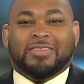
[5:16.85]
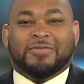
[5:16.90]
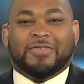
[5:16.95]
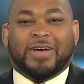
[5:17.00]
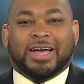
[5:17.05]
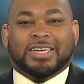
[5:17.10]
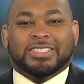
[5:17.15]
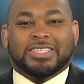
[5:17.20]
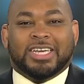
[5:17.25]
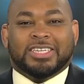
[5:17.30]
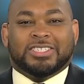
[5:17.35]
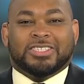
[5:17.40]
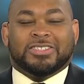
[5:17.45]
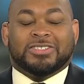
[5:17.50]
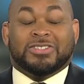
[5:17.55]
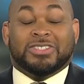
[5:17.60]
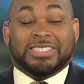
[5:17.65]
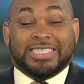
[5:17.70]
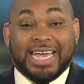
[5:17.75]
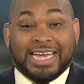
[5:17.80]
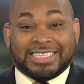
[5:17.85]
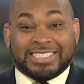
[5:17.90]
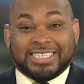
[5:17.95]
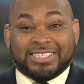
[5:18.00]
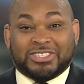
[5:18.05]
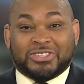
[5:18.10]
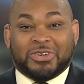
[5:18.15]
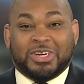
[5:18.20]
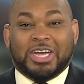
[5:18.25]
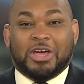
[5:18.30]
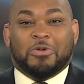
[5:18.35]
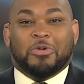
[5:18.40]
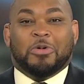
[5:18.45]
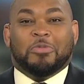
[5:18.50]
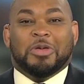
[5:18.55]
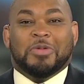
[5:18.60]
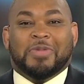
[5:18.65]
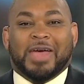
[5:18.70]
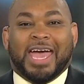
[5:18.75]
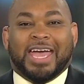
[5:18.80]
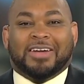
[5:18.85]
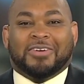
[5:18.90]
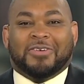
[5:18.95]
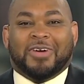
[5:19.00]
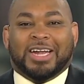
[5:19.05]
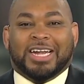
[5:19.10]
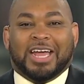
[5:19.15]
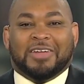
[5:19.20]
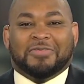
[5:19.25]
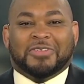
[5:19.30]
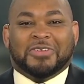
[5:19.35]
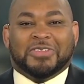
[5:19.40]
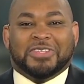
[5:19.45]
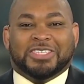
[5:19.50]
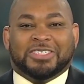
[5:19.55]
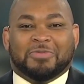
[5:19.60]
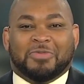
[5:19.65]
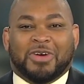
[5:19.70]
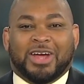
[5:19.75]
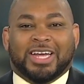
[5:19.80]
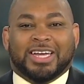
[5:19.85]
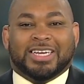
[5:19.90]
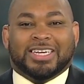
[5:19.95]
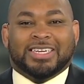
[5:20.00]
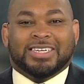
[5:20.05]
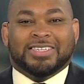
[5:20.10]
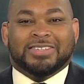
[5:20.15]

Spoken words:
the Fox Texas Trio will be back right after this break.